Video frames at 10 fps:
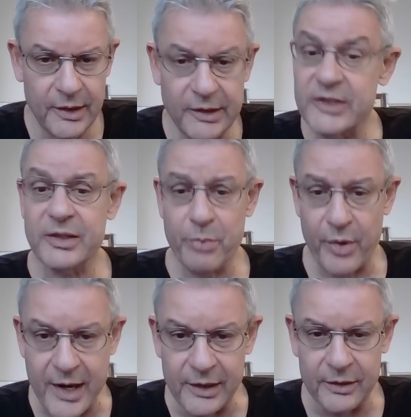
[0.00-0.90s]
It is the
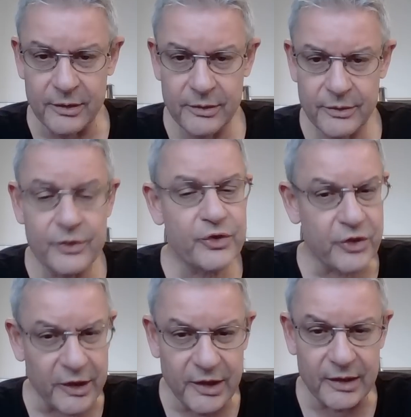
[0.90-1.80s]
brain
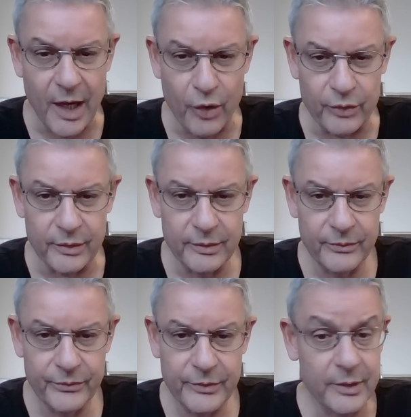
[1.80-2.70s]
shutting down
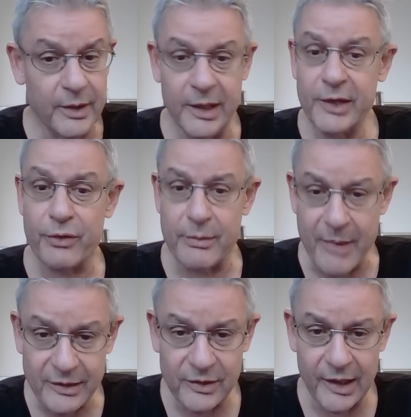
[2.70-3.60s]

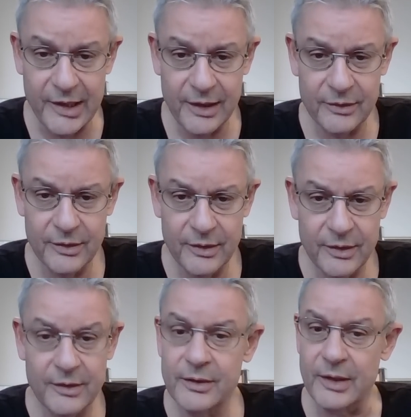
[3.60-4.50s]
incrementally,
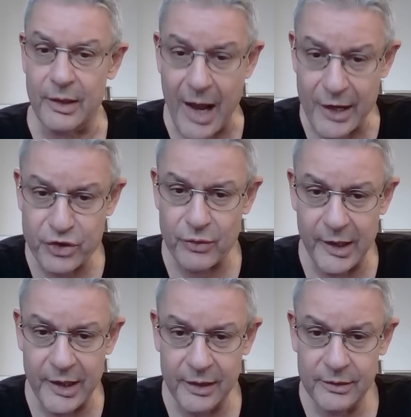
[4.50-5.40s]

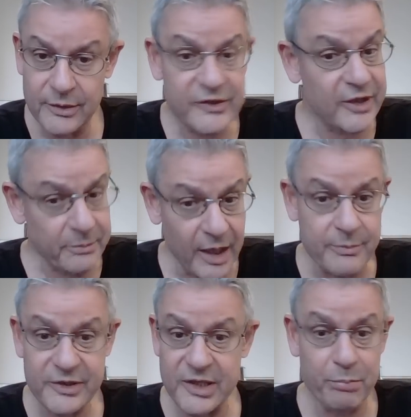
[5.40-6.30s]
gradually,
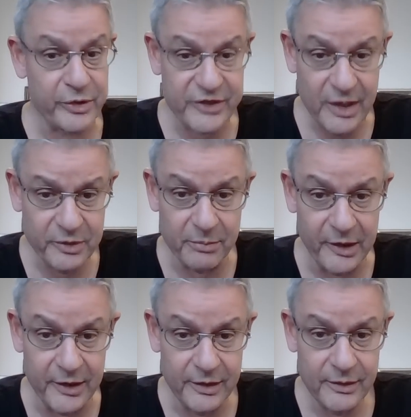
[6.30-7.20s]
sometimes
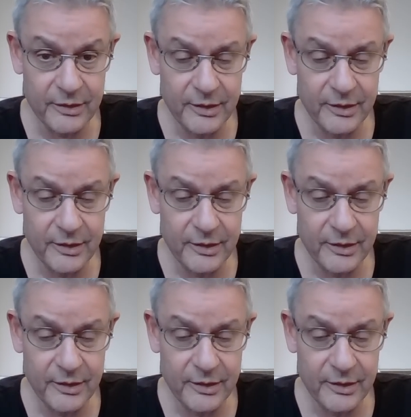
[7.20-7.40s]
imperceptibly,